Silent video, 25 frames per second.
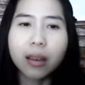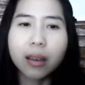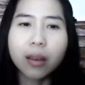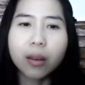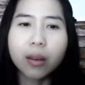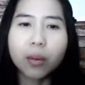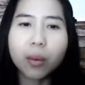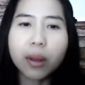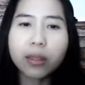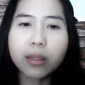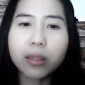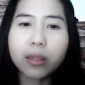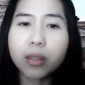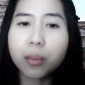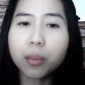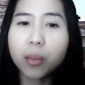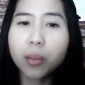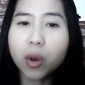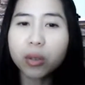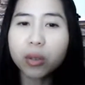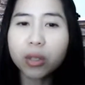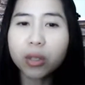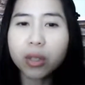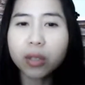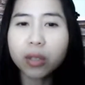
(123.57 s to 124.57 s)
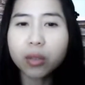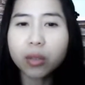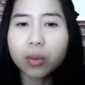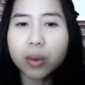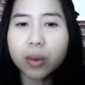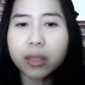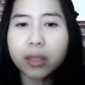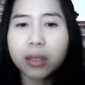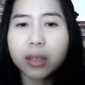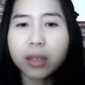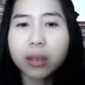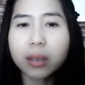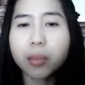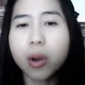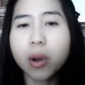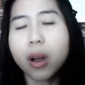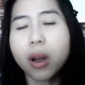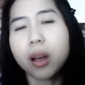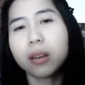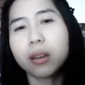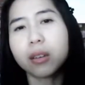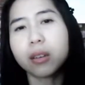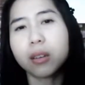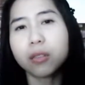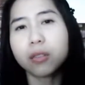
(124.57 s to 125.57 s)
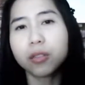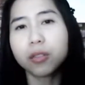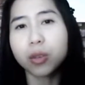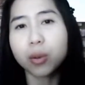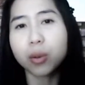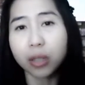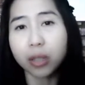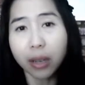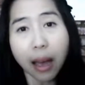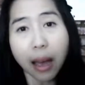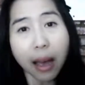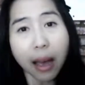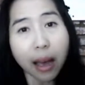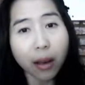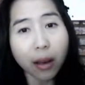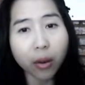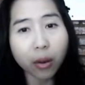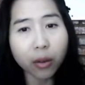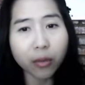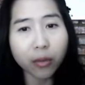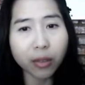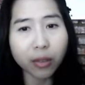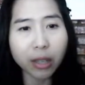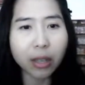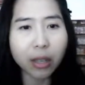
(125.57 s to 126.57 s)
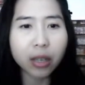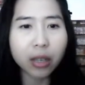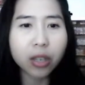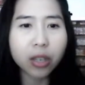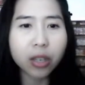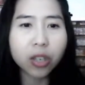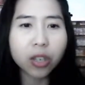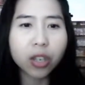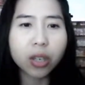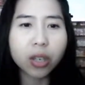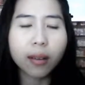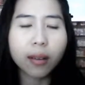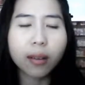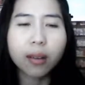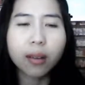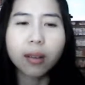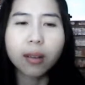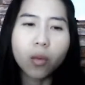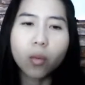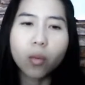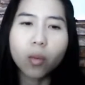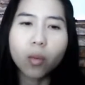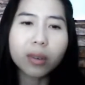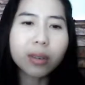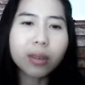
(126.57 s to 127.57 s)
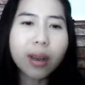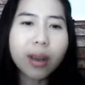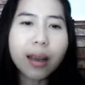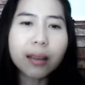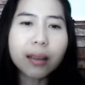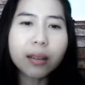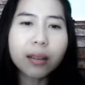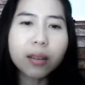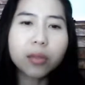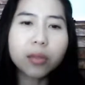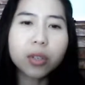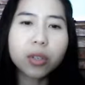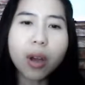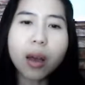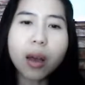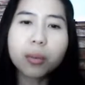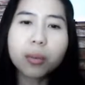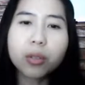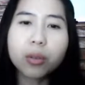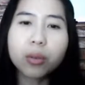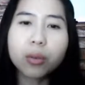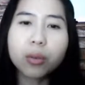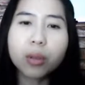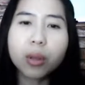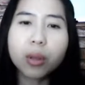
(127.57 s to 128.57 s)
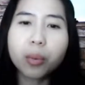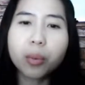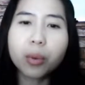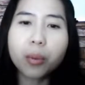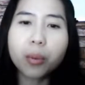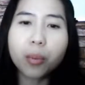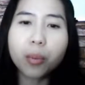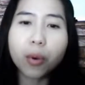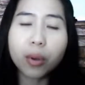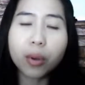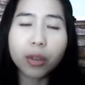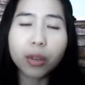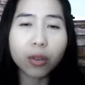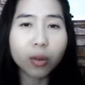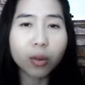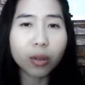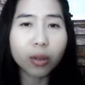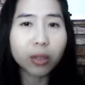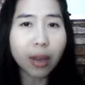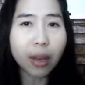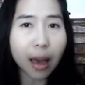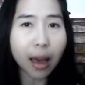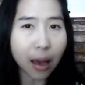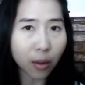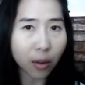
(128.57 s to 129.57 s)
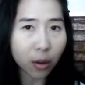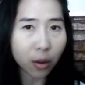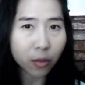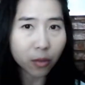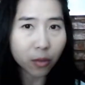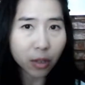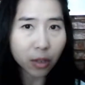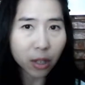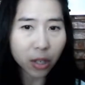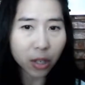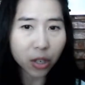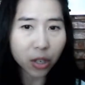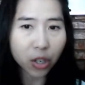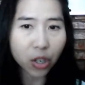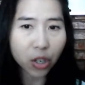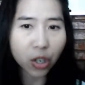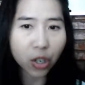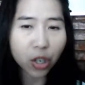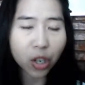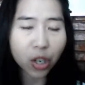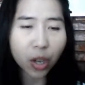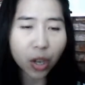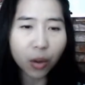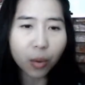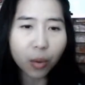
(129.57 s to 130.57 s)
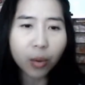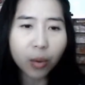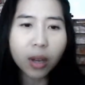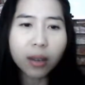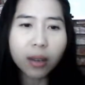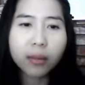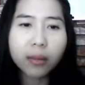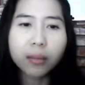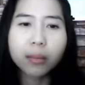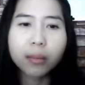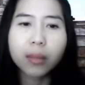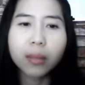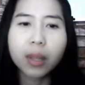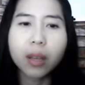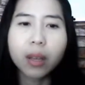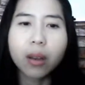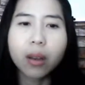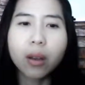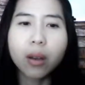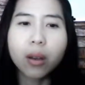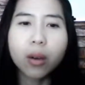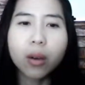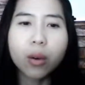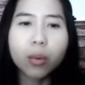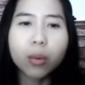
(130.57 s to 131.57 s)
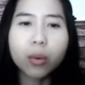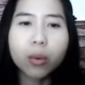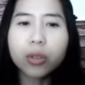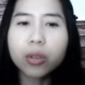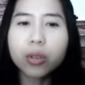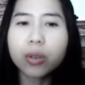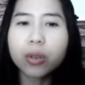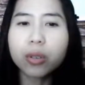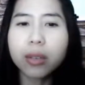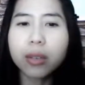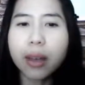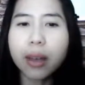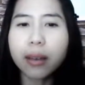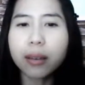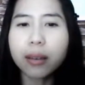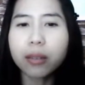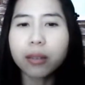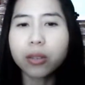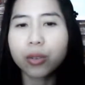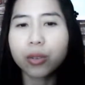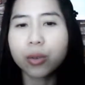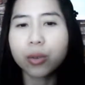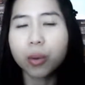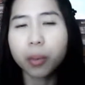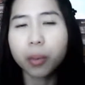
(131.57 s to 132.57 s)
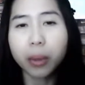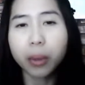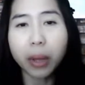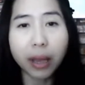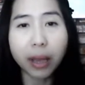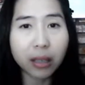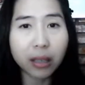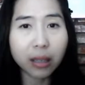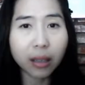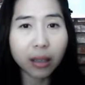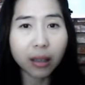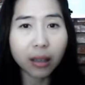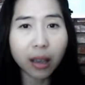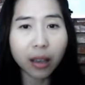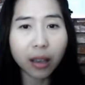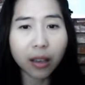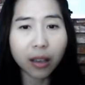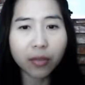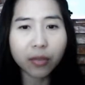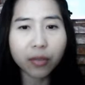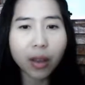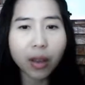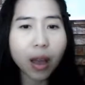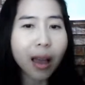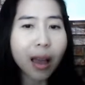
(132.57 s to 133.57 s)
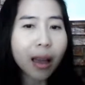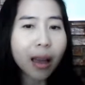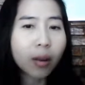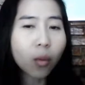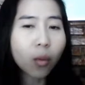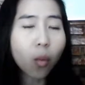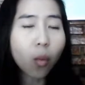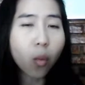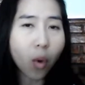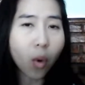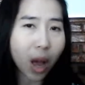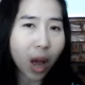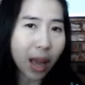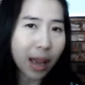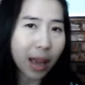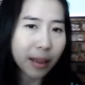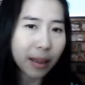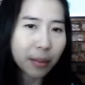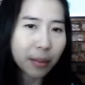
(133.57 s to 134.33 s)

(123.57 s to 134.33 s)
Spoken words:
What's the most interesting part of your town or village? What kind of jobs do the people in your town or village do? Would you say it's a good place to live and why?